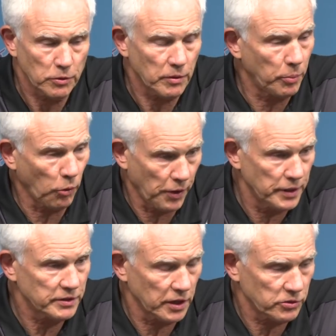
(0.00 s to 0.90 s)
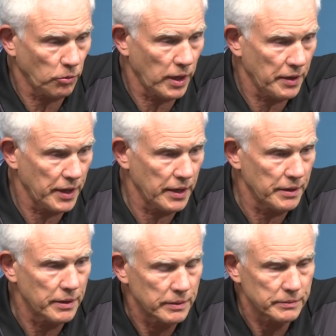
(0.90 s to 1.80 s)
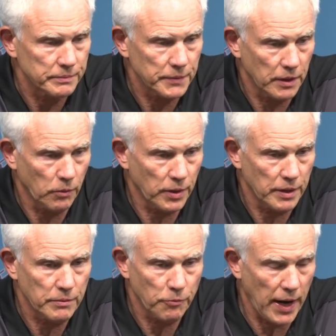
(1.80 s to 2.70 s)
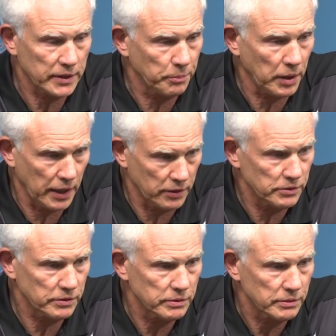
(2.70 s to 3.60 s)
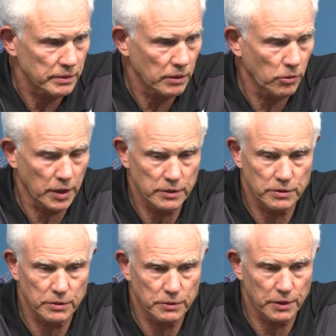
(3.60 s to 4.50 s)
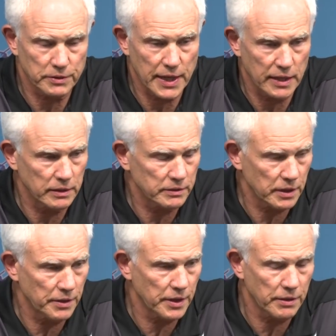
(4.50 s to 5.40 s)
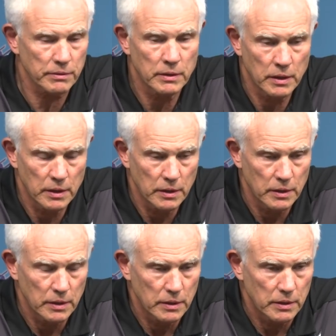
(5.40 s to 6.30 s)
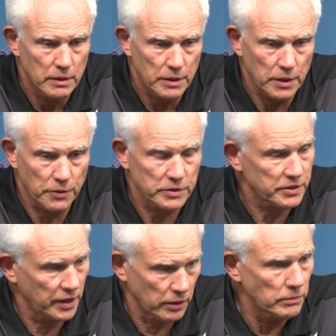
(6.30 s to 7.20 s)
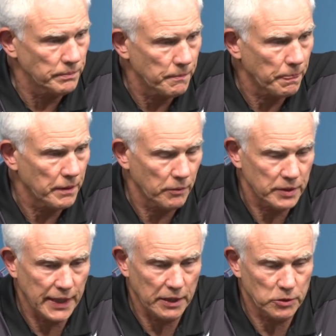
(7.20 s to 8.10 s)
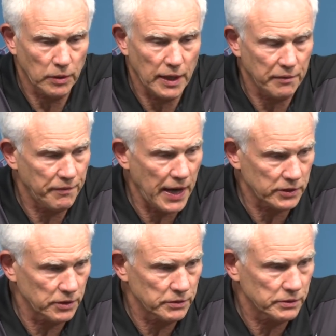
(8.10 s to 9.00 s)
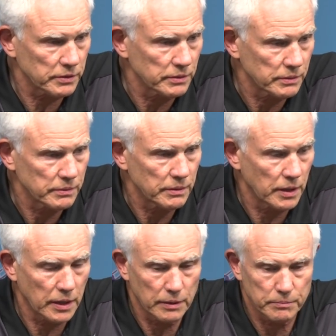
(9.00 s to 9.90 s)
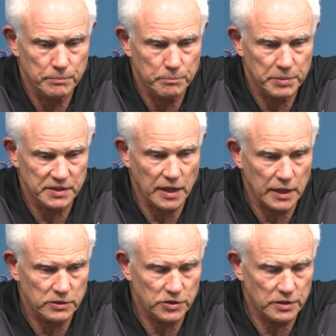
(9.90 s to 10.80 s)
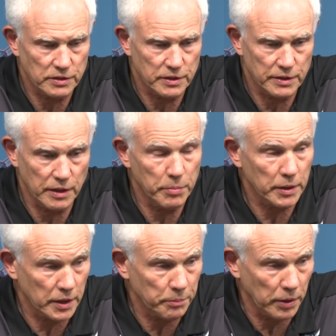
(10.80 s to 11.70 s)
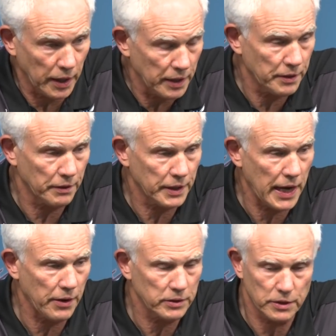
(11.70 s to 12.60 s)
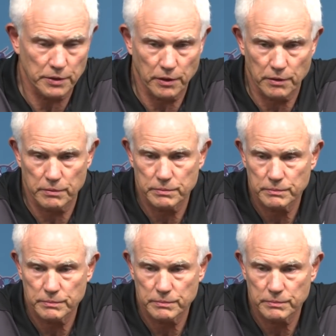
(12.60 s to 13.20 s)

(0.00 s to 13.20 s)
do the board in such a way that, you know, we rank the players according to their talent and their, you know, their skill. And we take into a lot of factors besides just the ability to play, their character, their